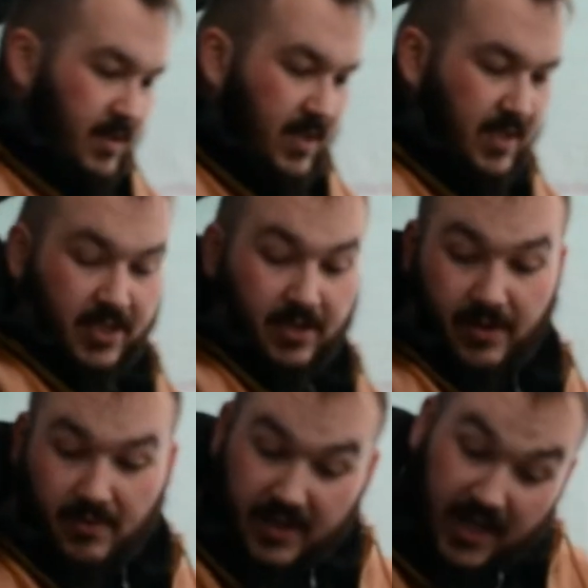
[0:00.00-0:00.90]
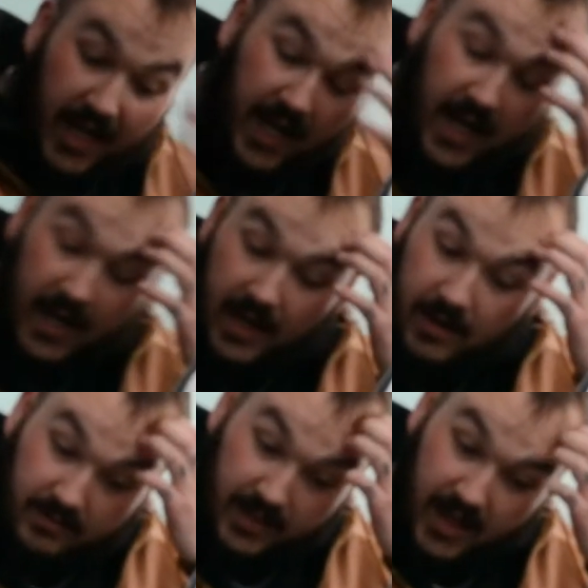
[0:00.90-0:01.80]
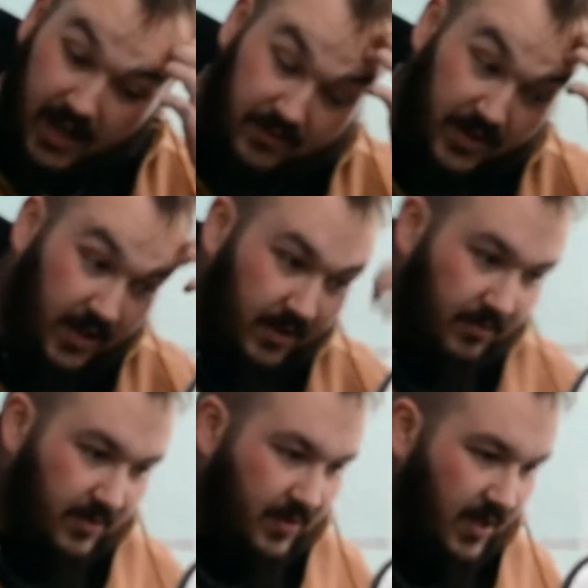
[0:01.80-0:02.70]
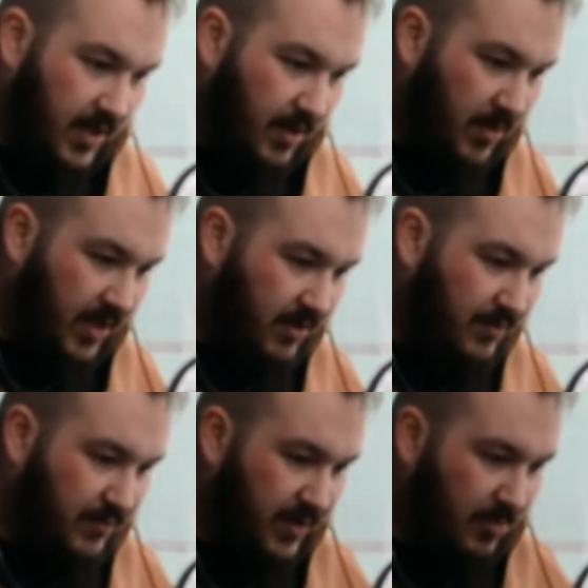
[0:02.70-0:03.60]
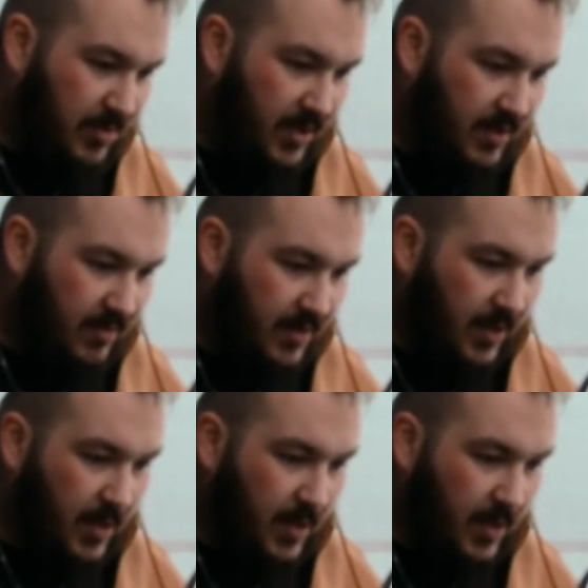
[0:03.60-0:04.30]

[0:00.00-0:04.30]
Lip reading: That's the only one that I got. I don't think I have any other ones. It might not fit up in there right.